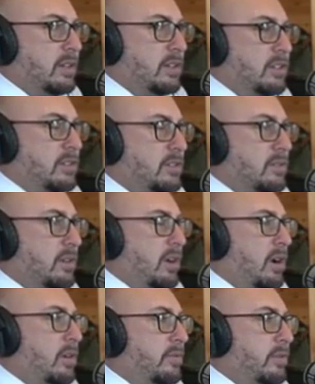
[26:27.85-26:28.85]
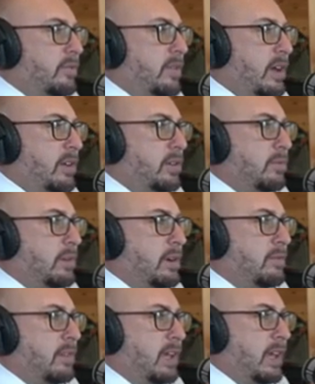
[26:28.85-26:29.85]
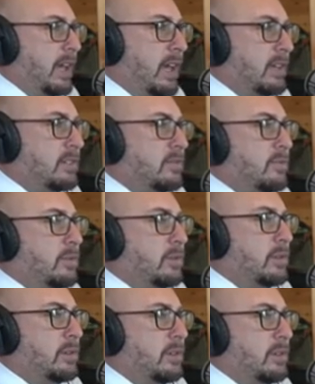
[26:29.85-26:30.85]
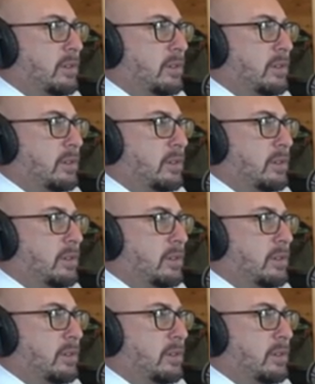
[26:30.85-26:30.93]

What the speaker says: just offer value whenever they asked for,